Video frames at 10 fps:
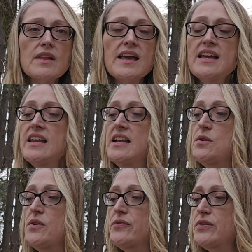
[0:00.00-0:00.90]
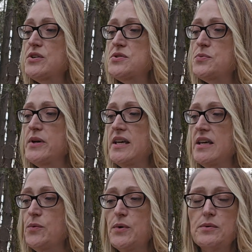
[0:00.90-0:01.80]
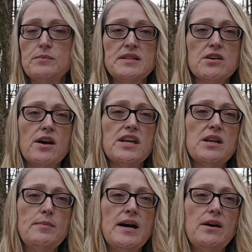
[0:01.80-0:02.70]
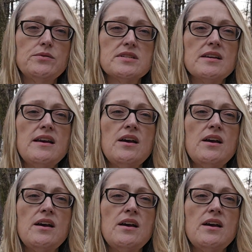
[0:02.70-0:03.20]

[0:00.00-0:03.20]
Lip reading: And the first week, we would be talking about